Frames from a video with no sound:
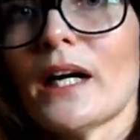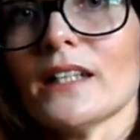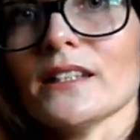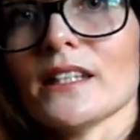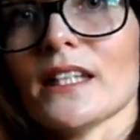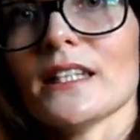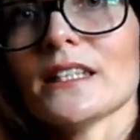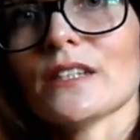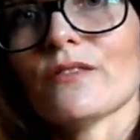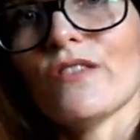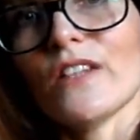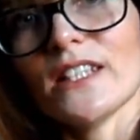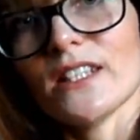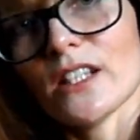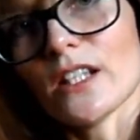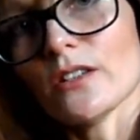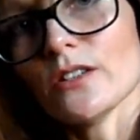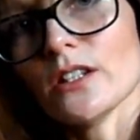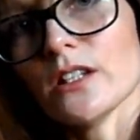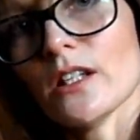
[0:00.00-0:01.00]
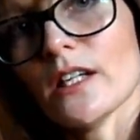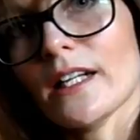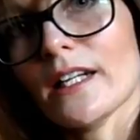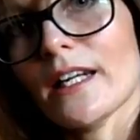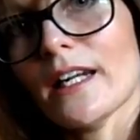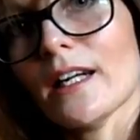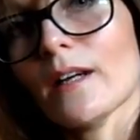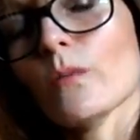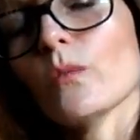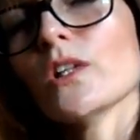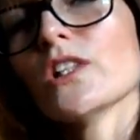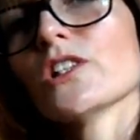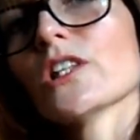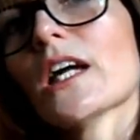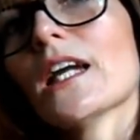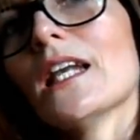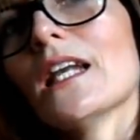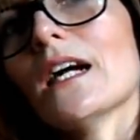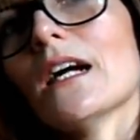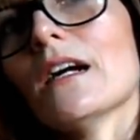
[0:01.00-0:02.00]
but it's viscose lining,
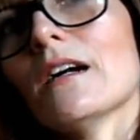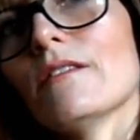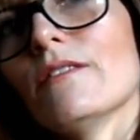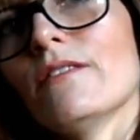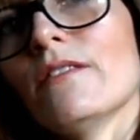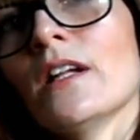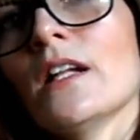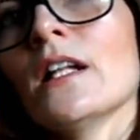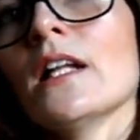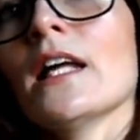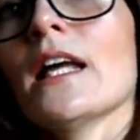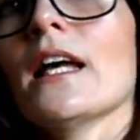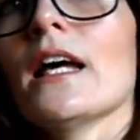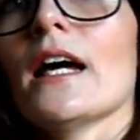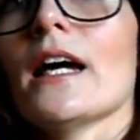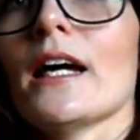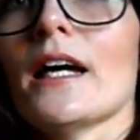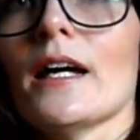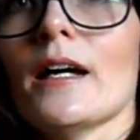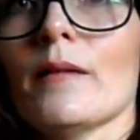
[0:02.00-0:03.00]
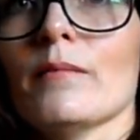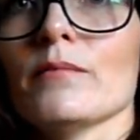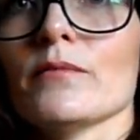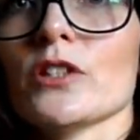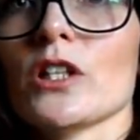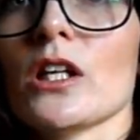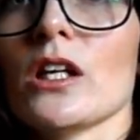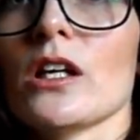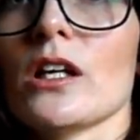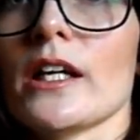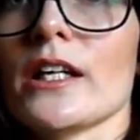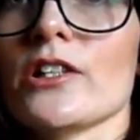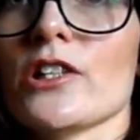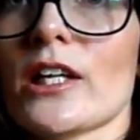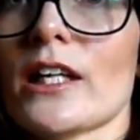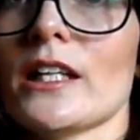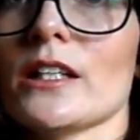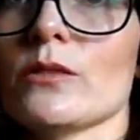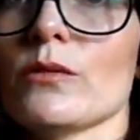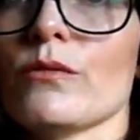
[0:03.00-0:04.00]
which I love to line
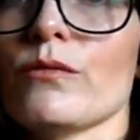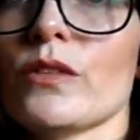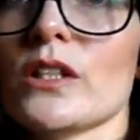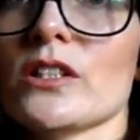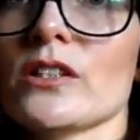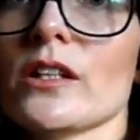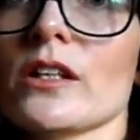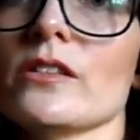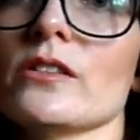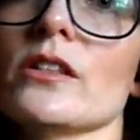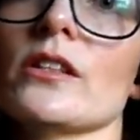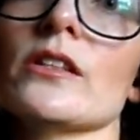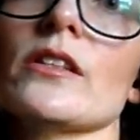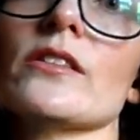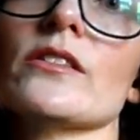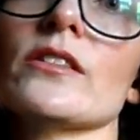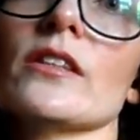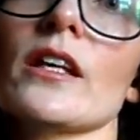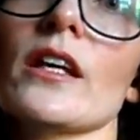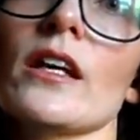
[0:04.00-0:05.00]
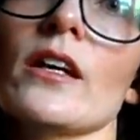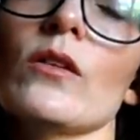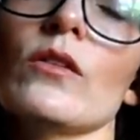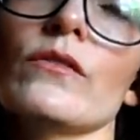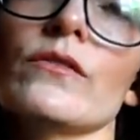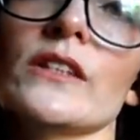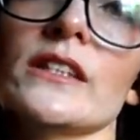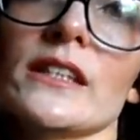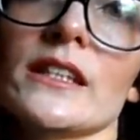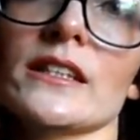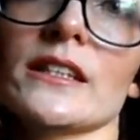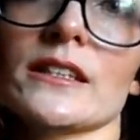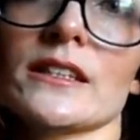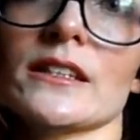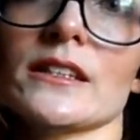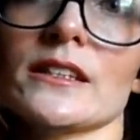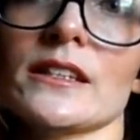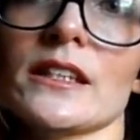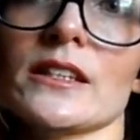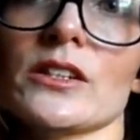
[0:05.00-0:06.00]
jackets with viscose, because obviously it
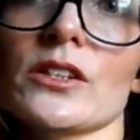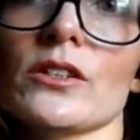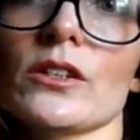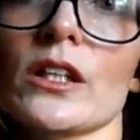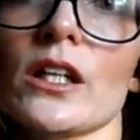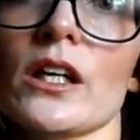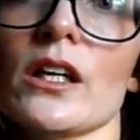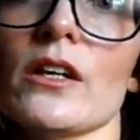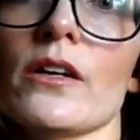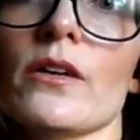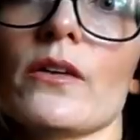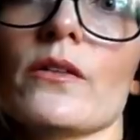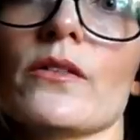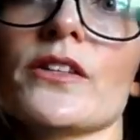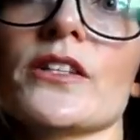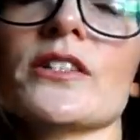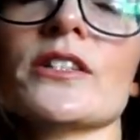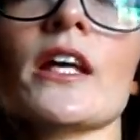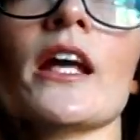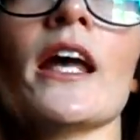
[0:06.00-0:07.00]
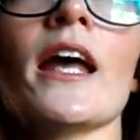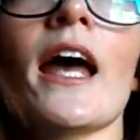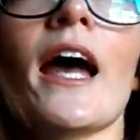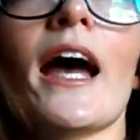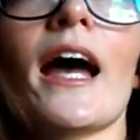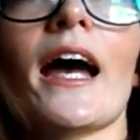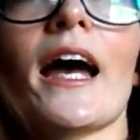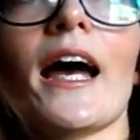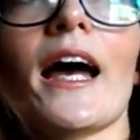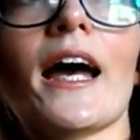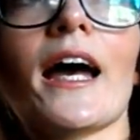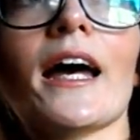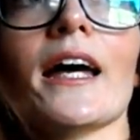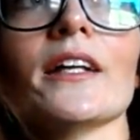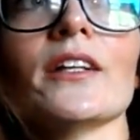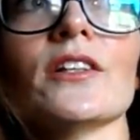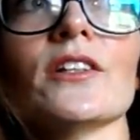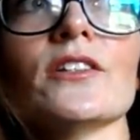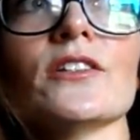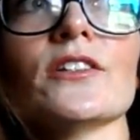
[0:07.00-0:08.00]
doesn't stick to your clothes,
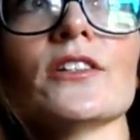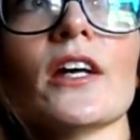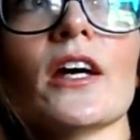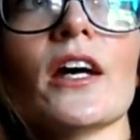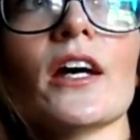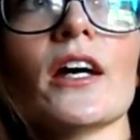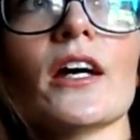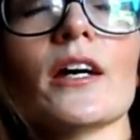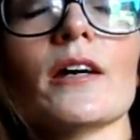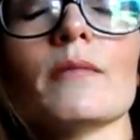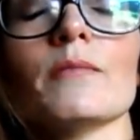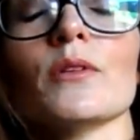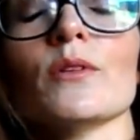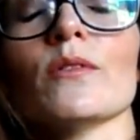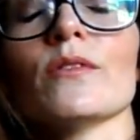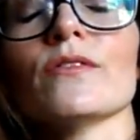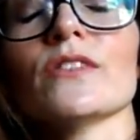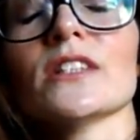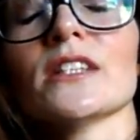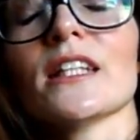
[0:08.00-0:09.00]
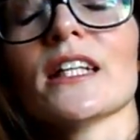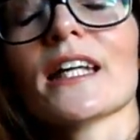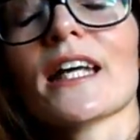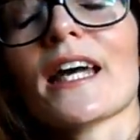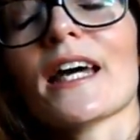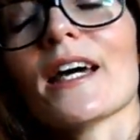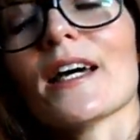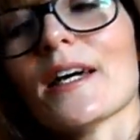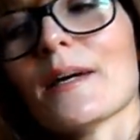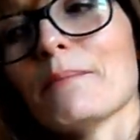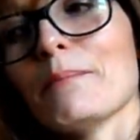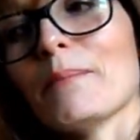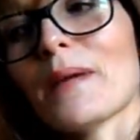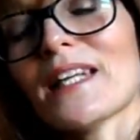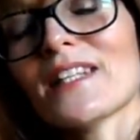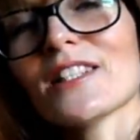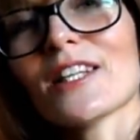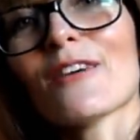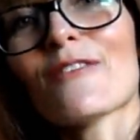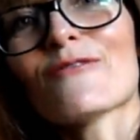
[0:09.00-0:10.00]
and you obviously get a
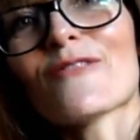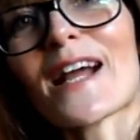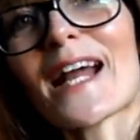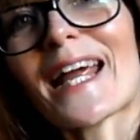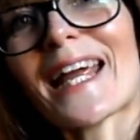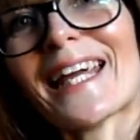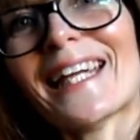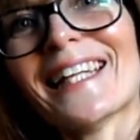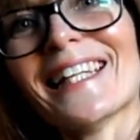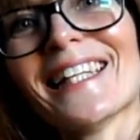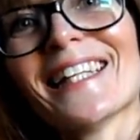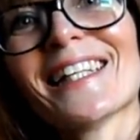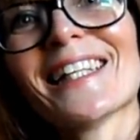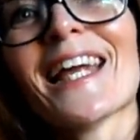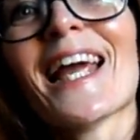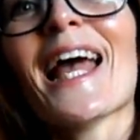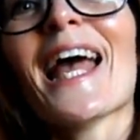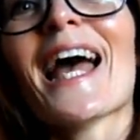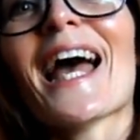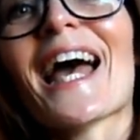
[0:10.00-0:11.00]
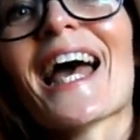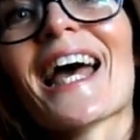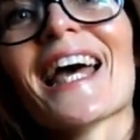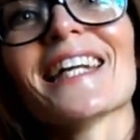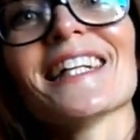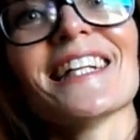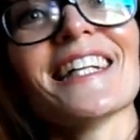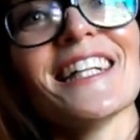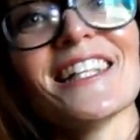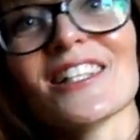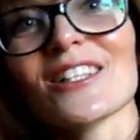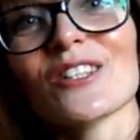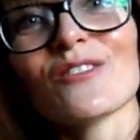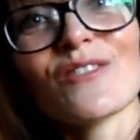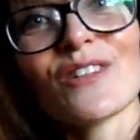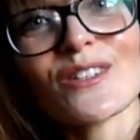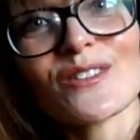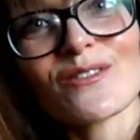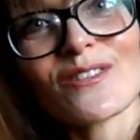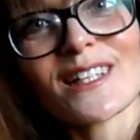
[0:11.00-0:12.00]
better range, and it
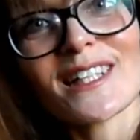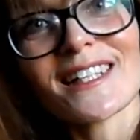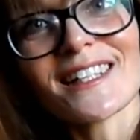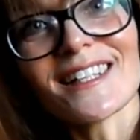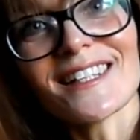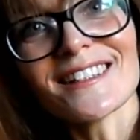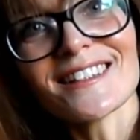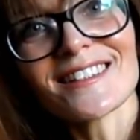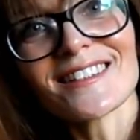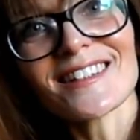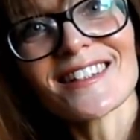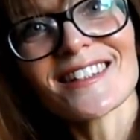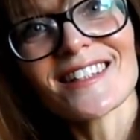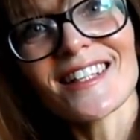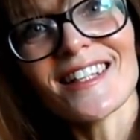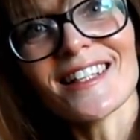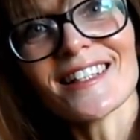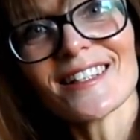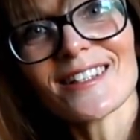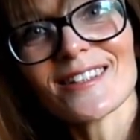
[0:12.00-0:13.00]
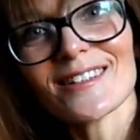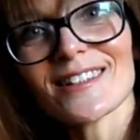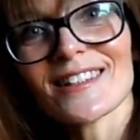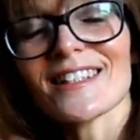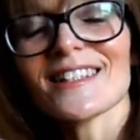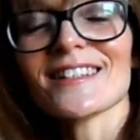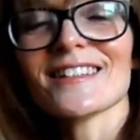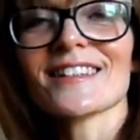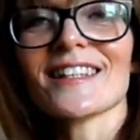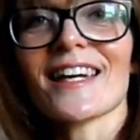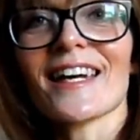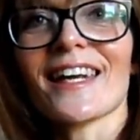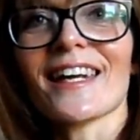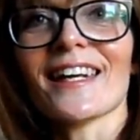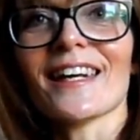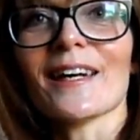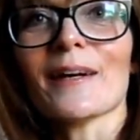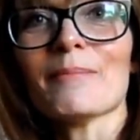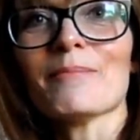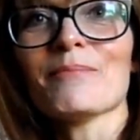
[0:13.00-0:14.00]
just feels really nice on the skin because it's
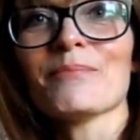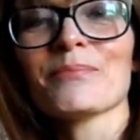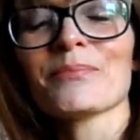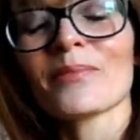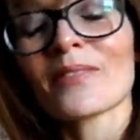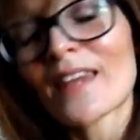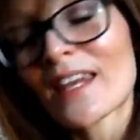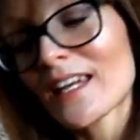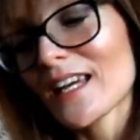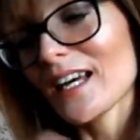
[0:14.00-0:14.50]
a